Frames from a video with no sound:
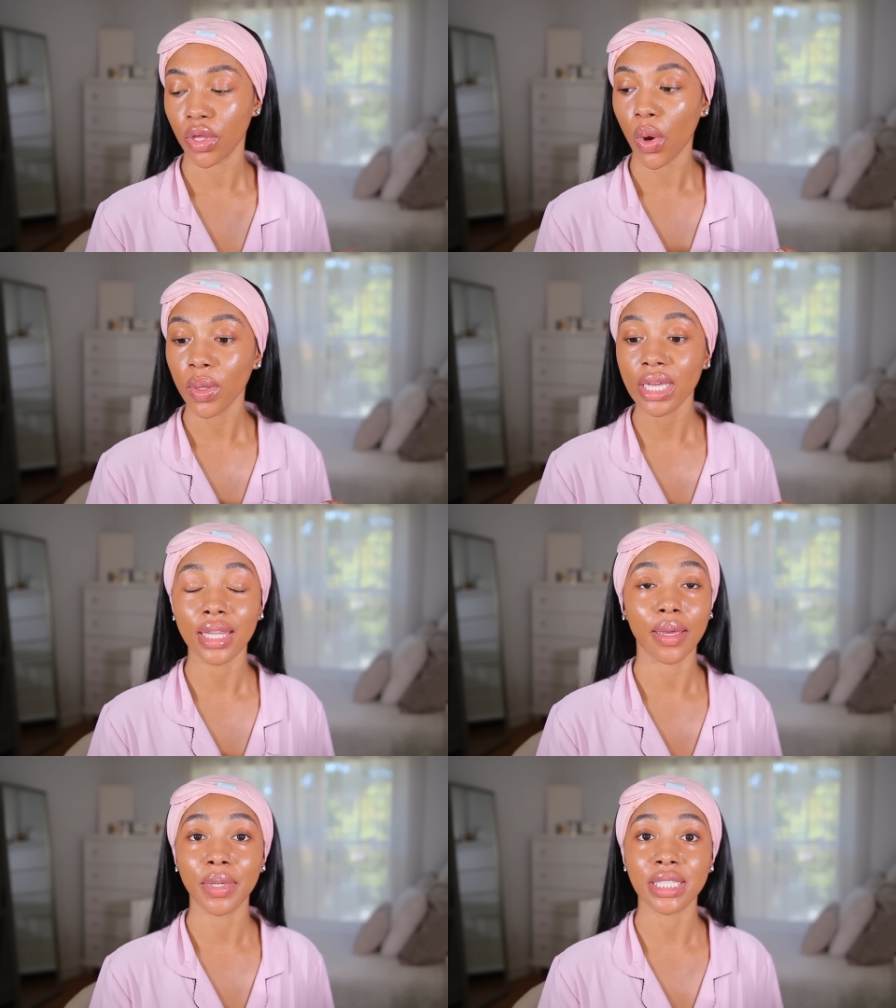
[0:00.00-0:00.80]
The only
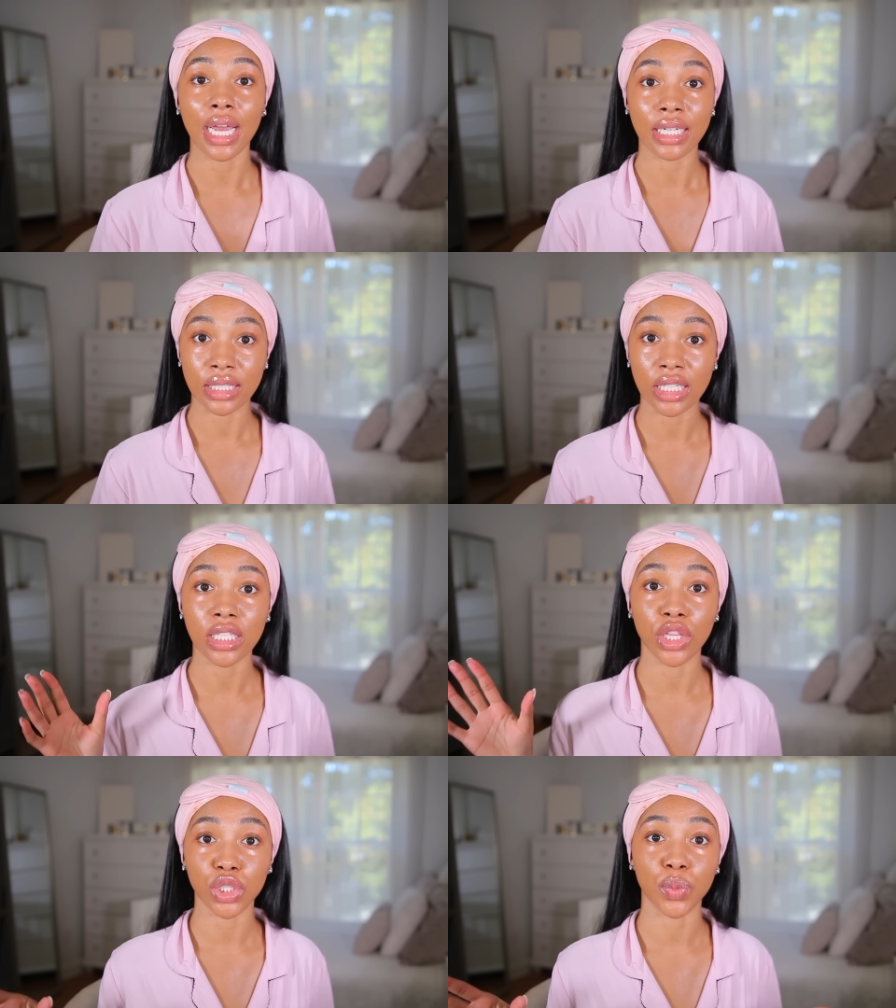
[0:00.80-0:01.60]
limits that
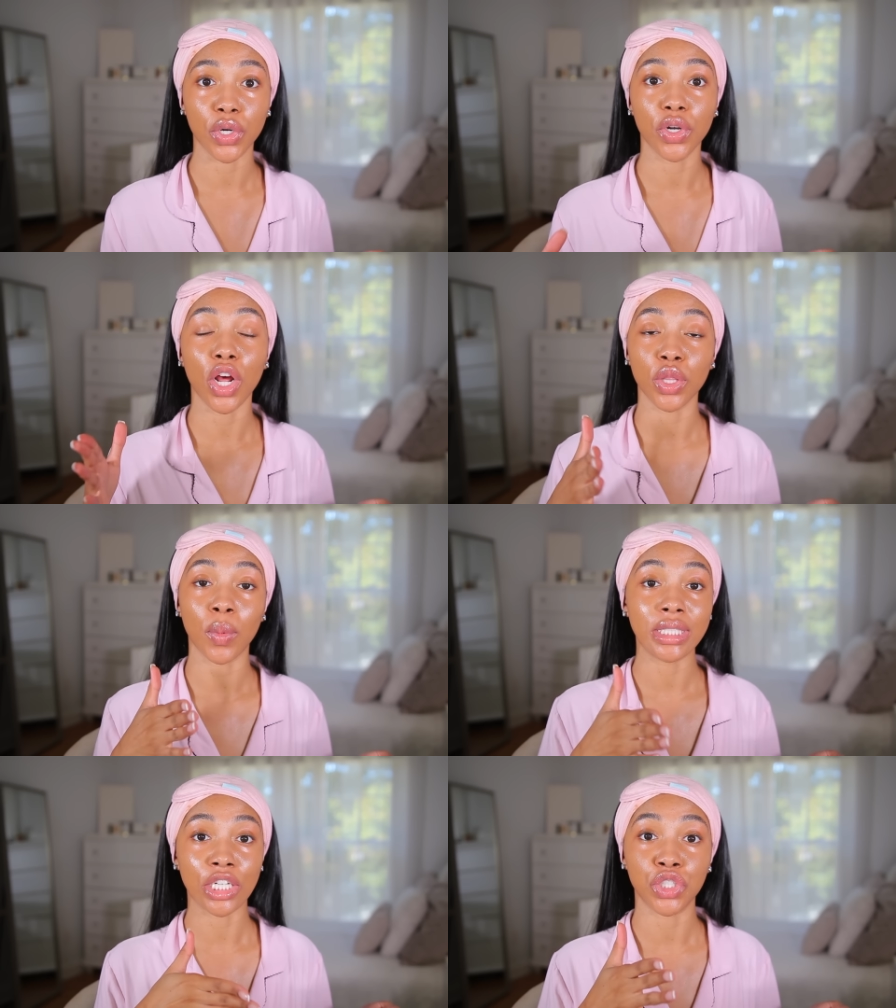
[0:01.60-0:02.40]
exist in this world are the
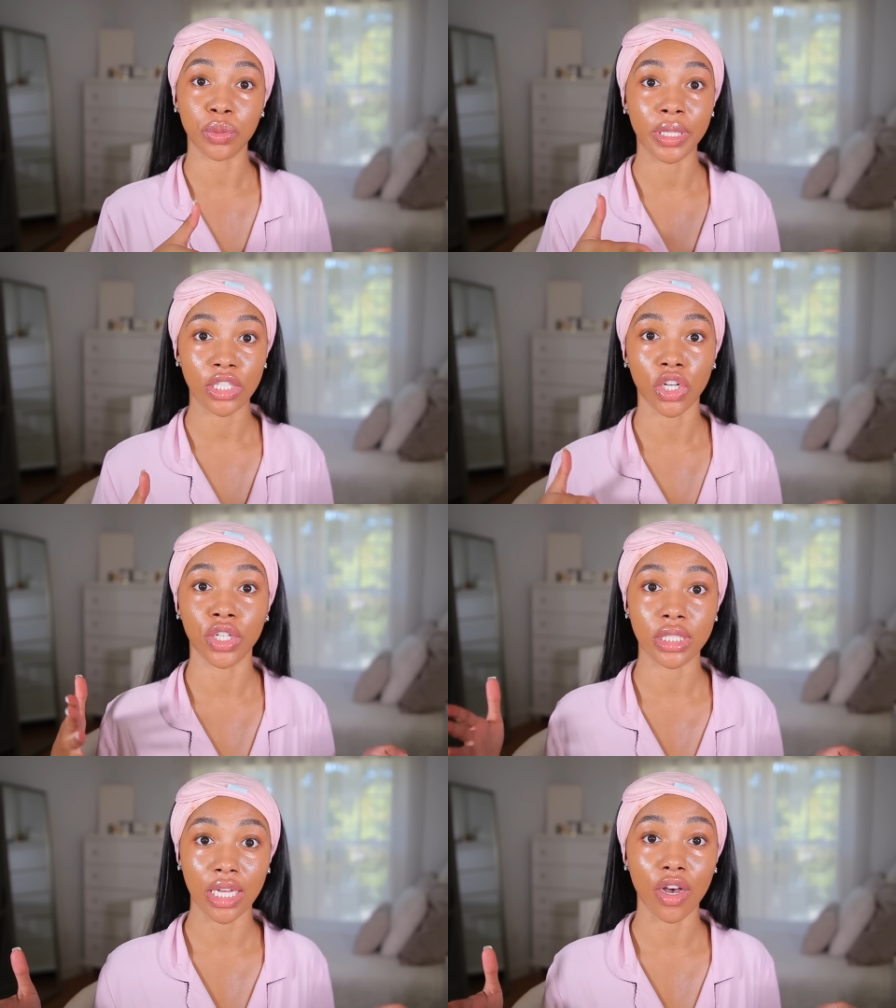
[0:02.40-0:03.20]
ones that you place on
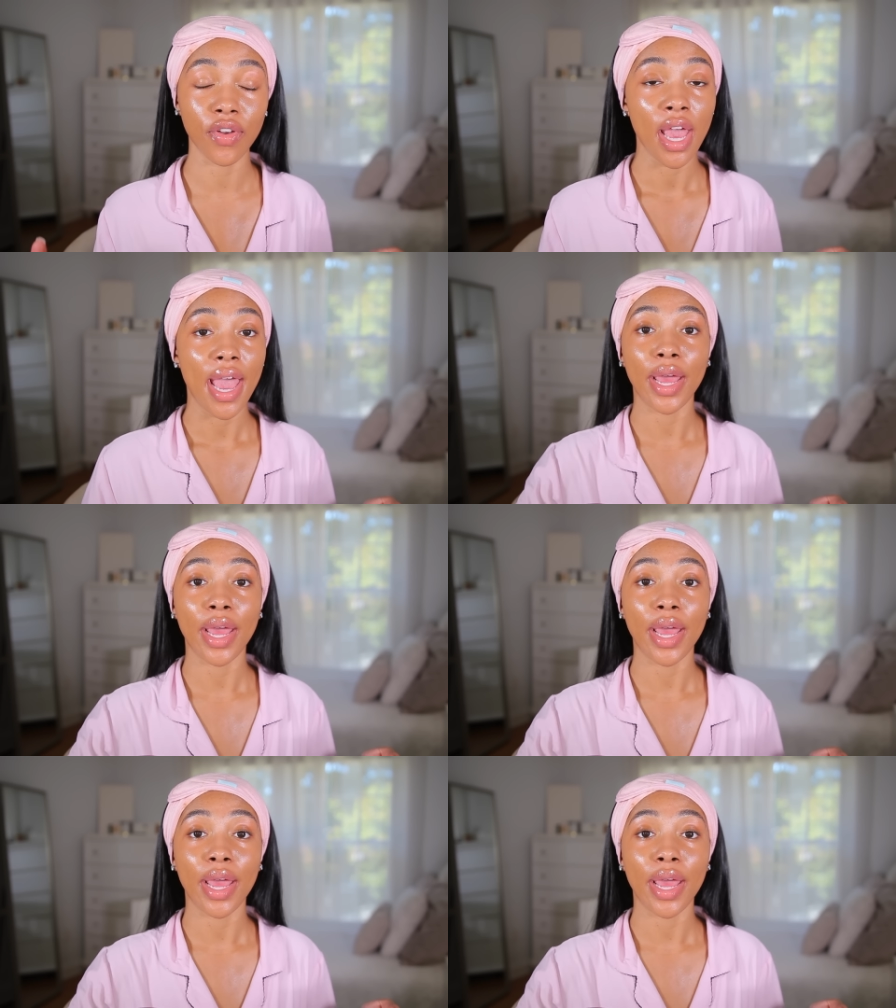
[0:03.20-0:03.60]
yourself.